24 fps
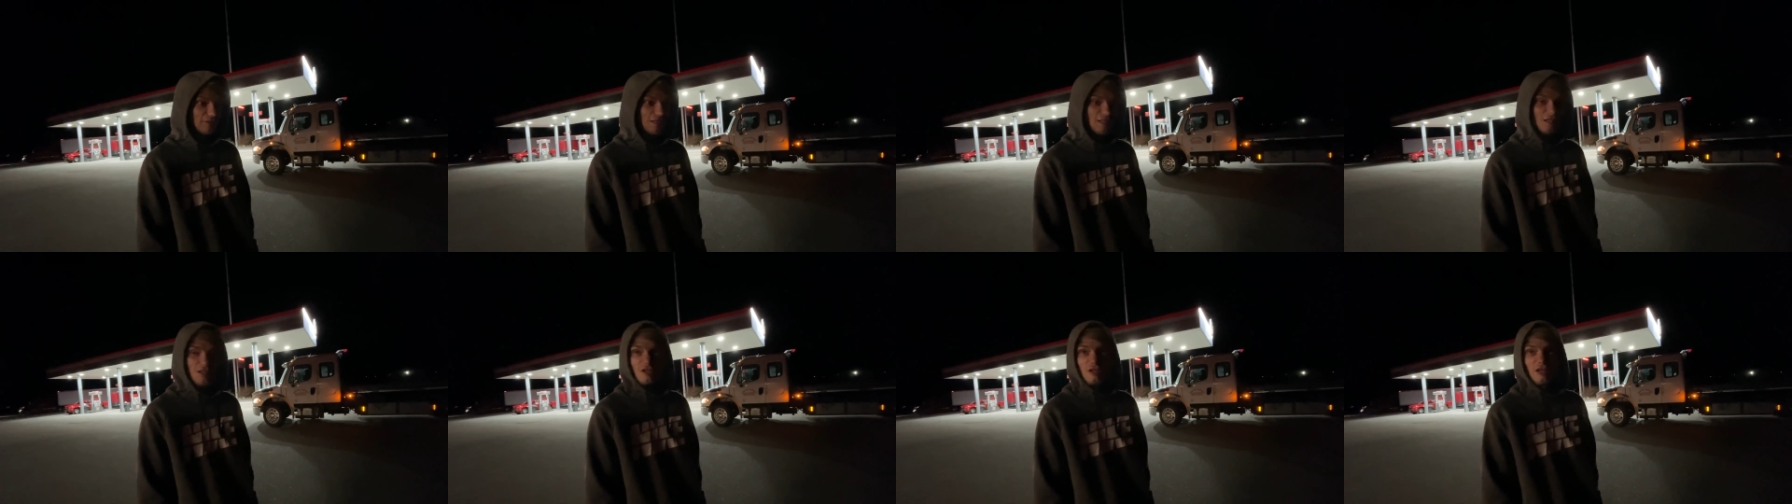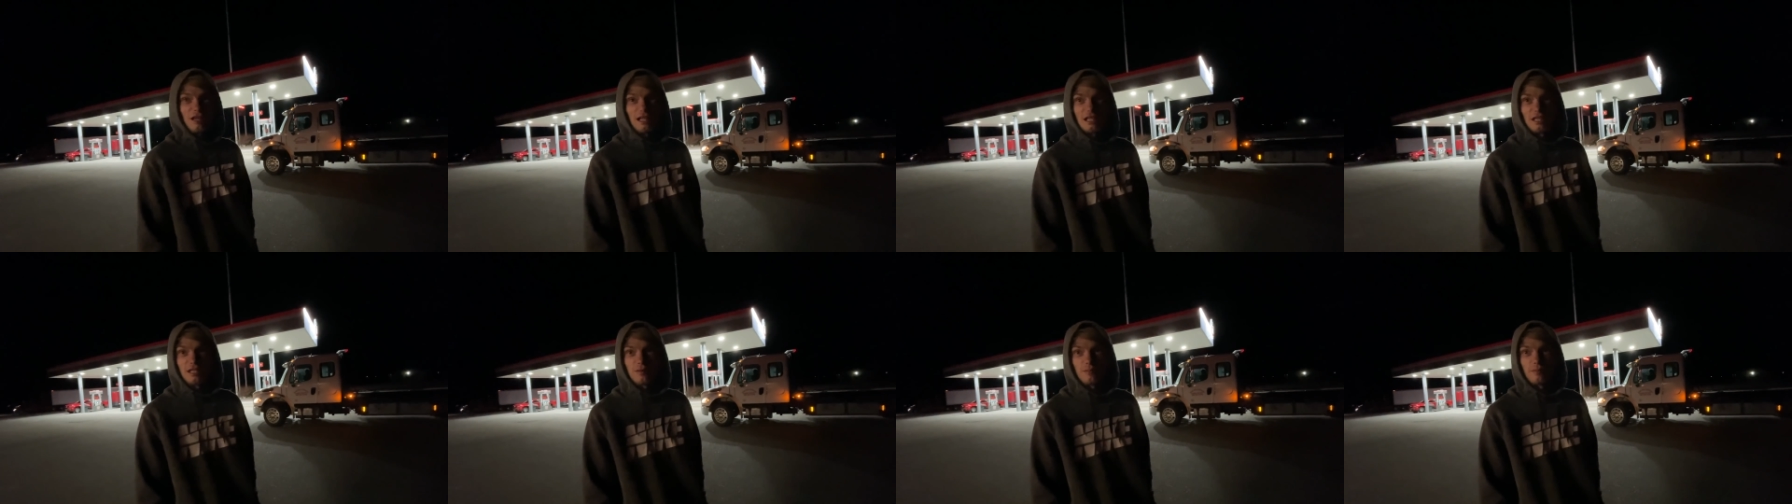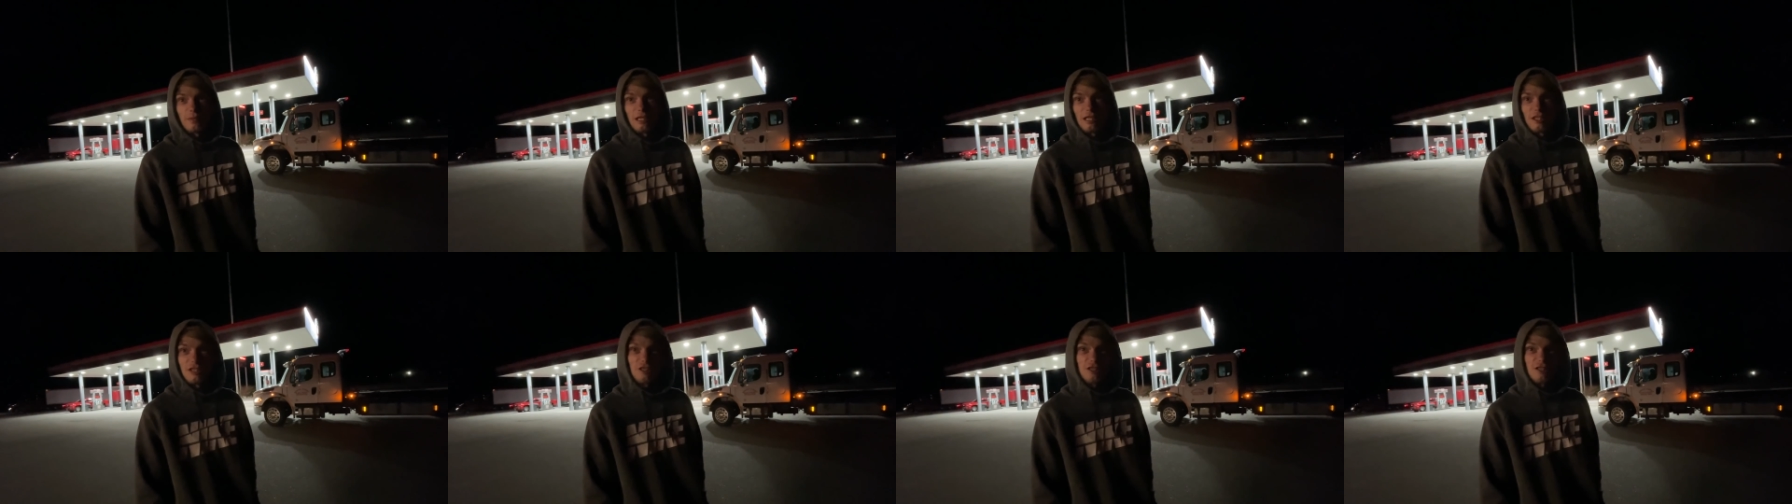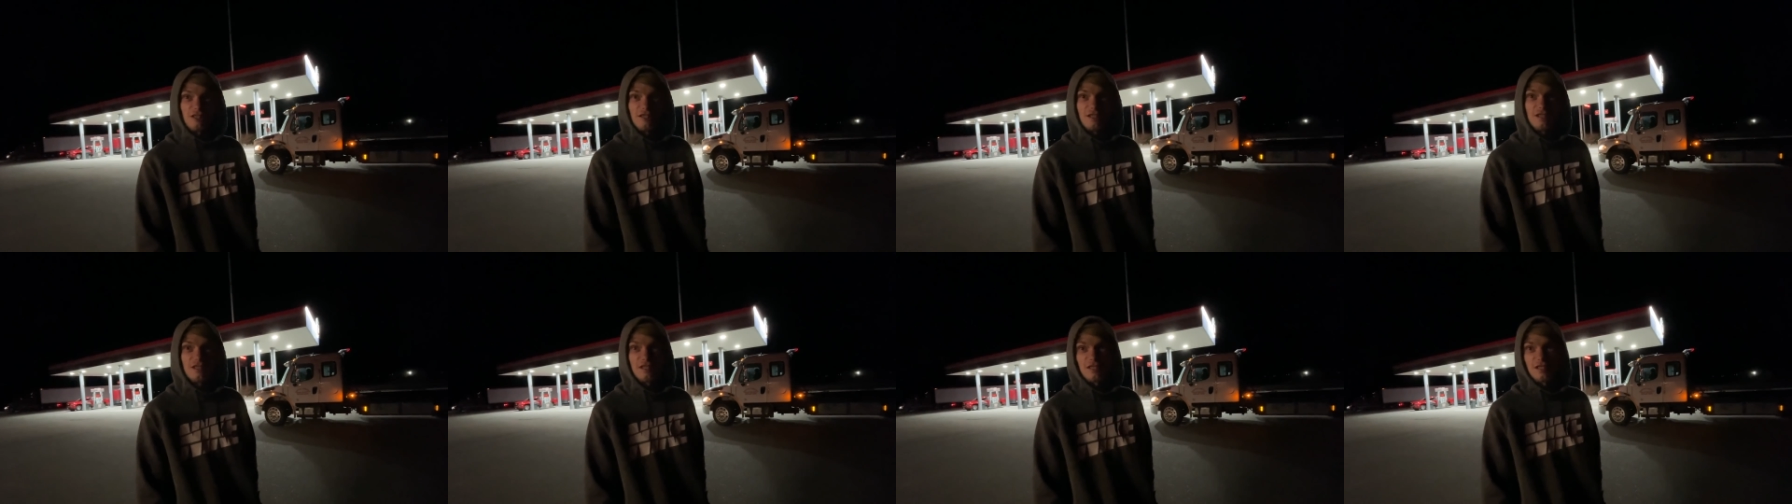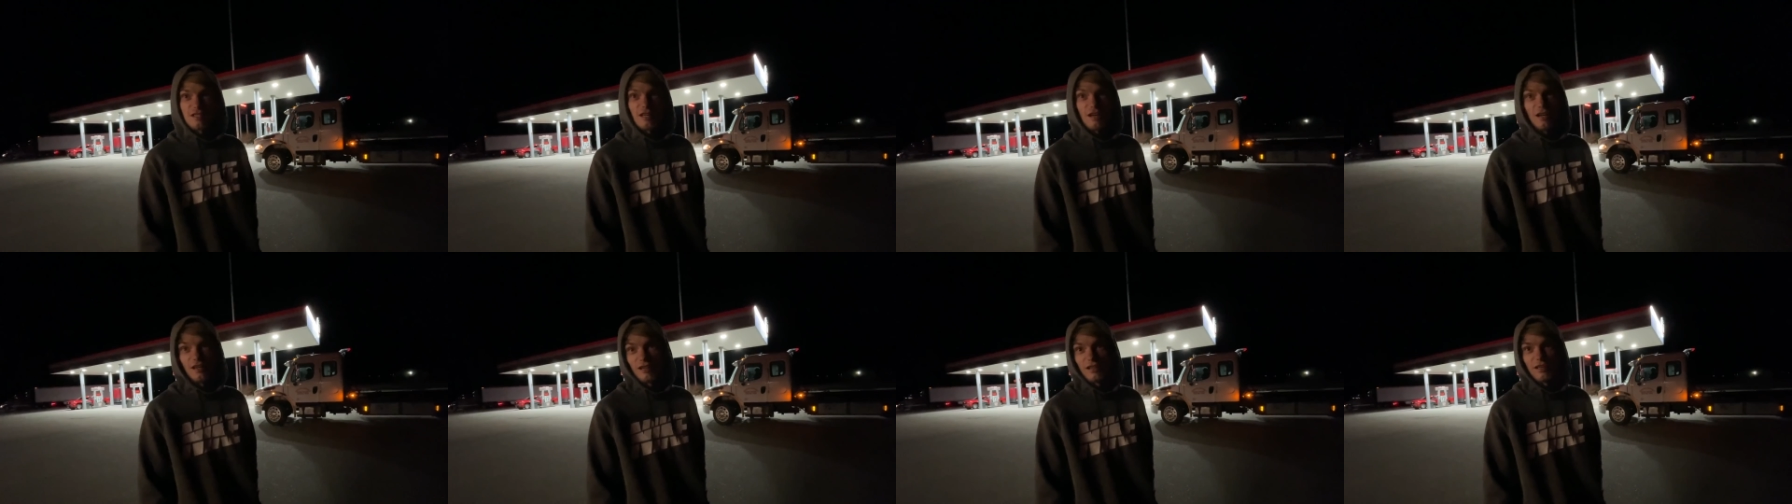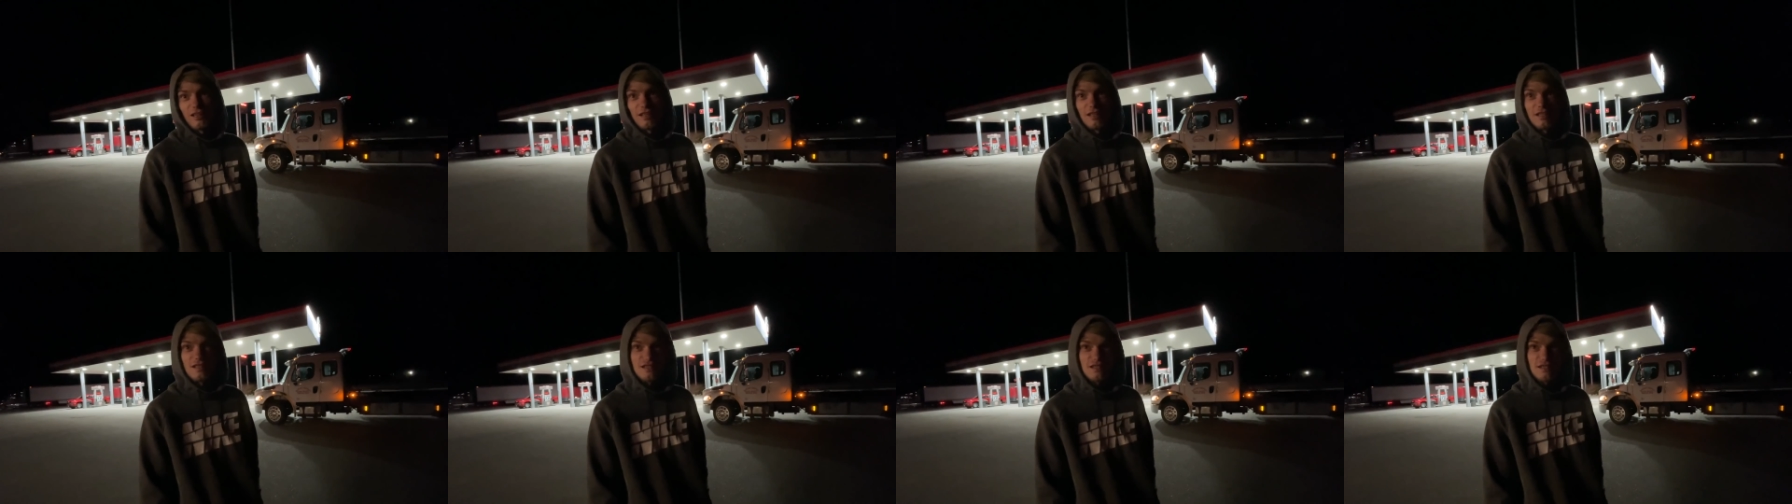the transmission stuck
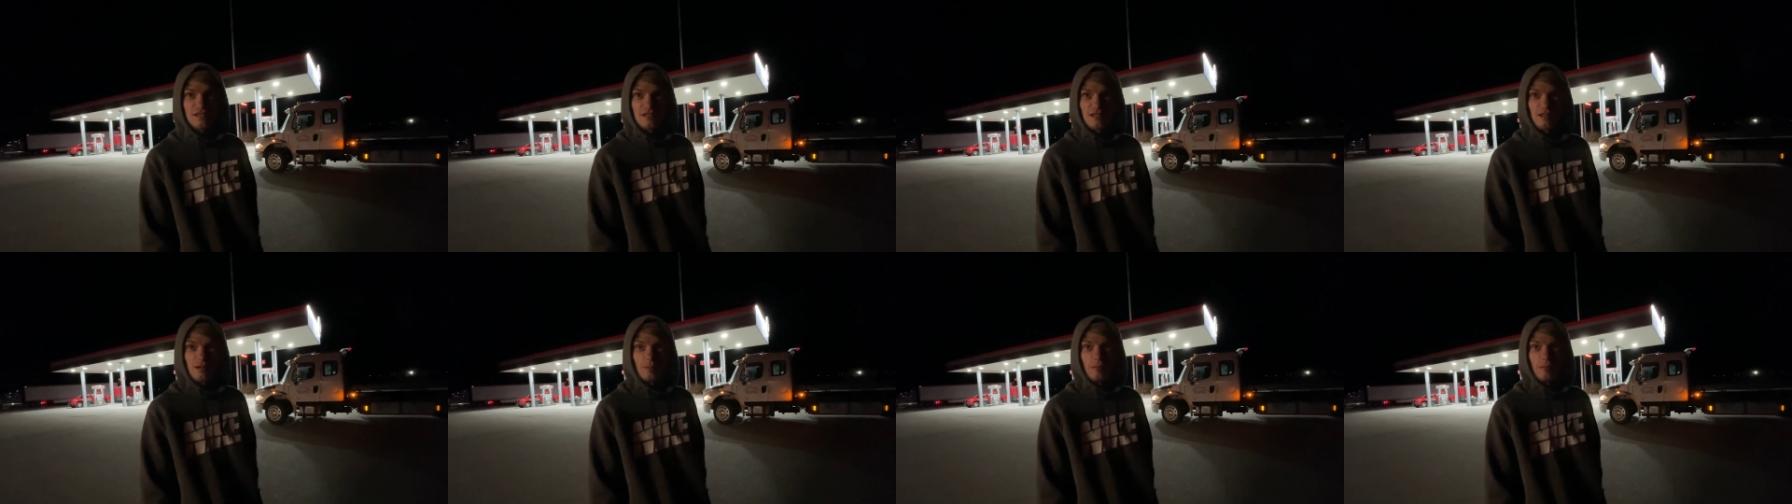is